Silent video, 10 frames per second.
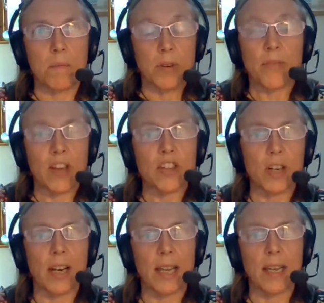
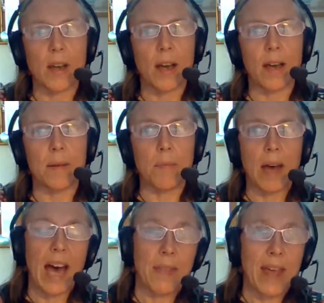professionally, and
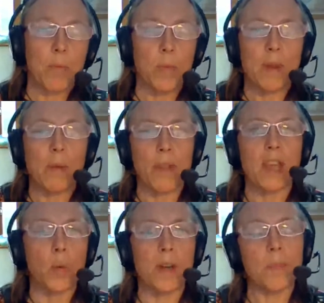that would be whether
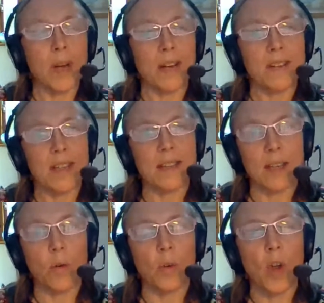you were in a practice
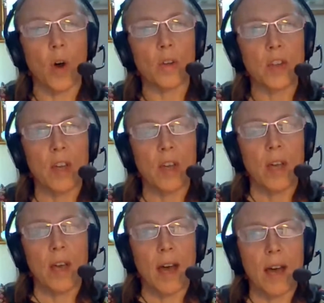setting or not.
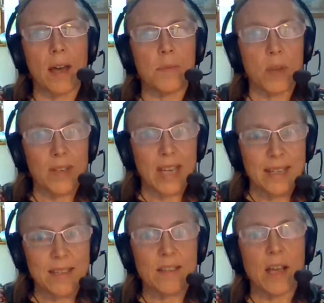So
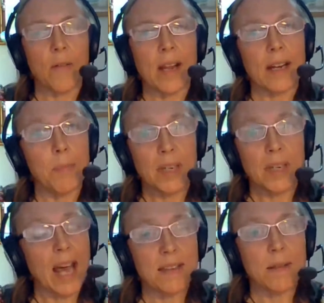it isn't directly, but
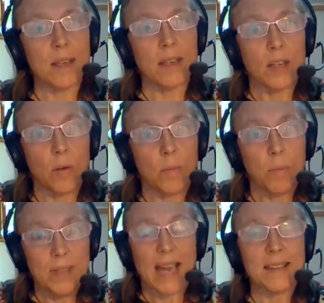it has the, you know,
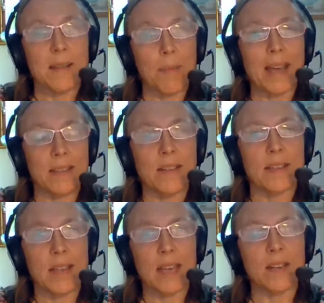it has the master's
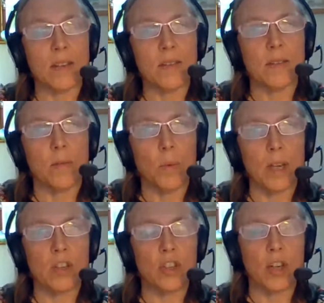status,
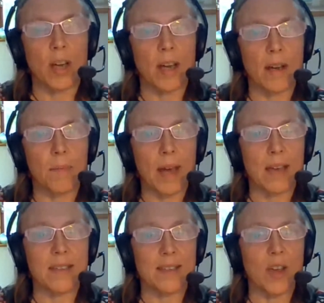which
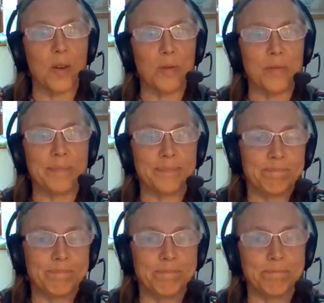has its own
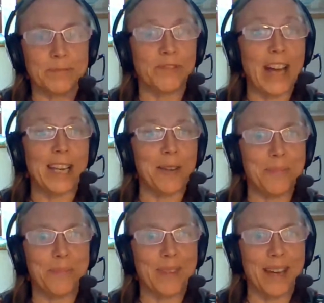value
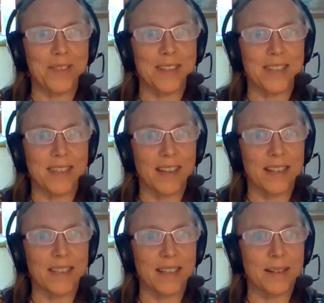out in
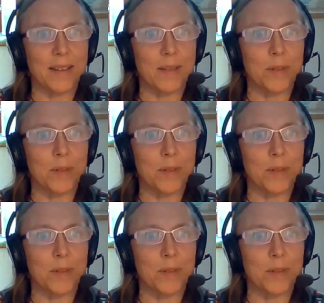society, in the